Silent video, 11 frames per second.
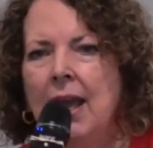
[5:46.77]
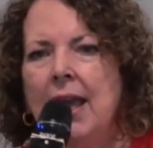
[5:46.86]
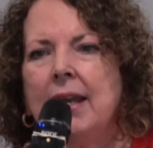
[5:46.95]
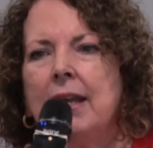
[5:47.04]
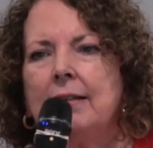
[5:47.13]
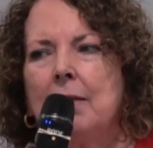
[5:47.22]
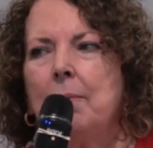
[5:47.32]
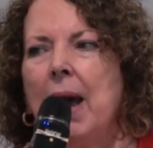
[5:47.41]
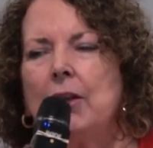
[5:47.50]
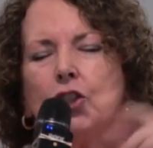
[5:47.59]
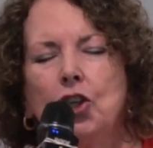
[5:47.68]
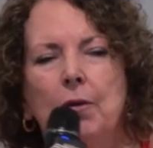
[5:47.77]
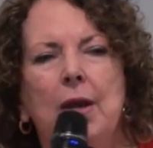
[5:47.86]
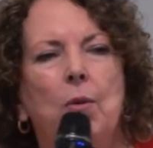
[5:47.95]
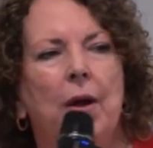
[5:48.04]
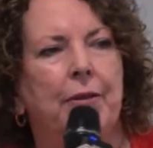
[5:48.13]
It is about
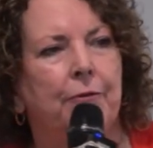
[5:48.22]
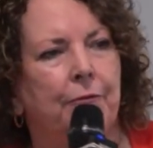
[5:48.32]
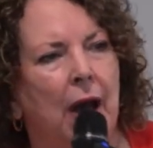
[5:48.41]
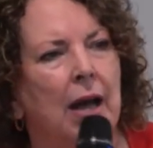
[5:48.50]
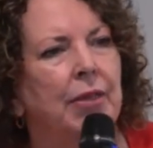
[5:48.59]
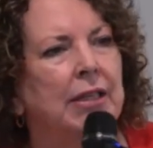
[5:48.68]
doing what the Father